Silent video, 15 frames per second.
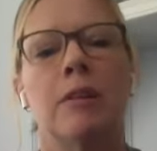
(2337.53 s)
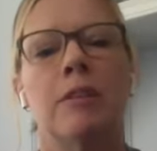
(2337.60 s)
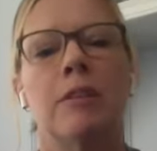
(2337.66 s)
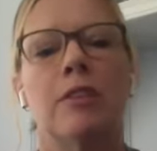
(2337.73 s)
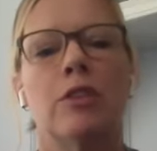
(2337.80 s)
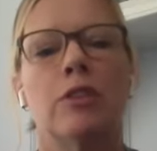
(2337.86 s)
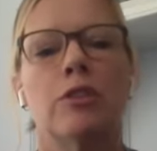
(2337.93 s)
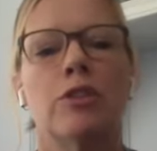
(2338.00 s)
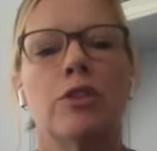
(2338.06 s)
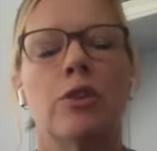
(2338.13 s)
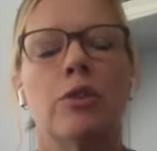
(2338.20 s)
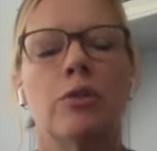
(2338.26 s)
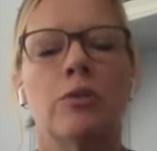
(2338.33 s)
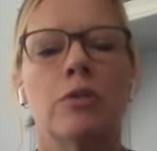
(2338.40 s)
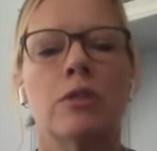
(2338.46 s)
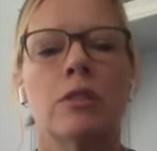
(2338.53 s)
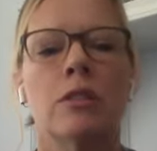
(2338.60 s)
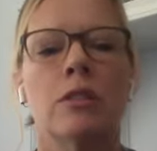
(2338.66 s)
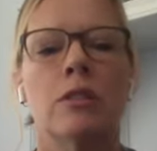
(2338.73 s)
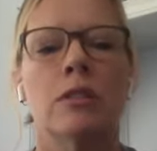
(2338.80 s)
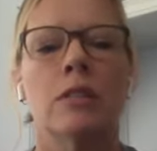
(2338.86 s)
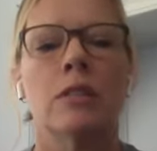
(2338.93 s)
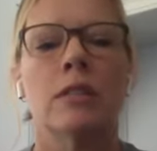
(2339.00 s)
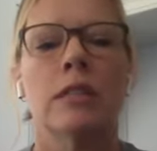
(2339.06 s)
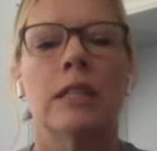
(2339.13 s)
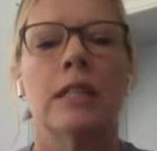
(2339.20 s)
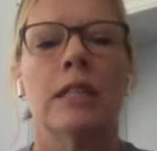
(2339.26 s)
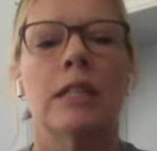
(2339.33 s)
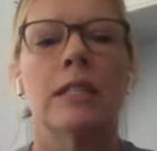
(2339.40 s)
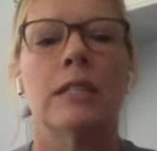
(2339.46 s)
Pivot your toes
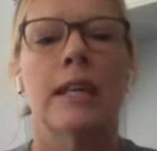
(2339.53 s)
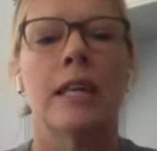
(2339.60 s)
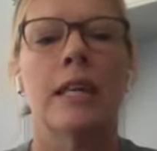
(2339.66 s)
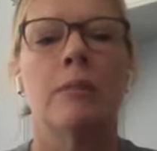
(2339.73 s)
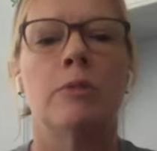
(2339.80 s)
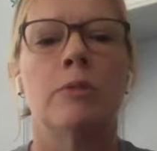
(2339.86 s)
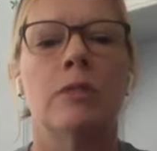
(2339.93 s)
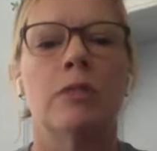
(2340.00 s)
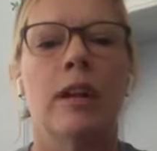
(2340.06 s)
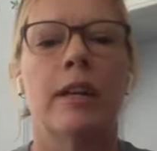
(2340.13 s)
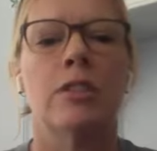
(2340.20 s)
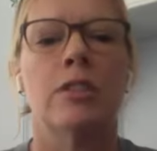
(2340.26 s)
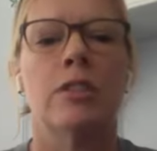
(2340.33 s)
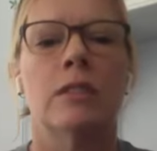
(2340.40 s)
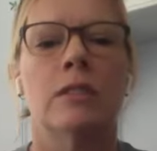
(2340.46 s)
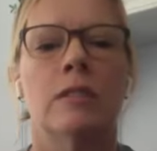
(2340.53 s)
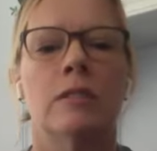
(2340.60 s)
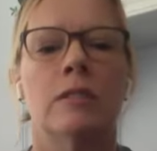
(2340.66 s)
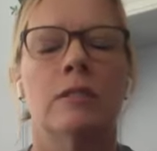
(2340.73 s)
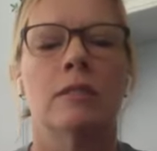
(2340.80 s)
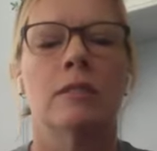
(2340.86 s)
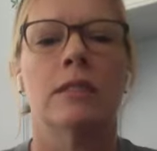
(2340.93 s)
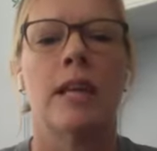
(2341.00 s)
in the same direction.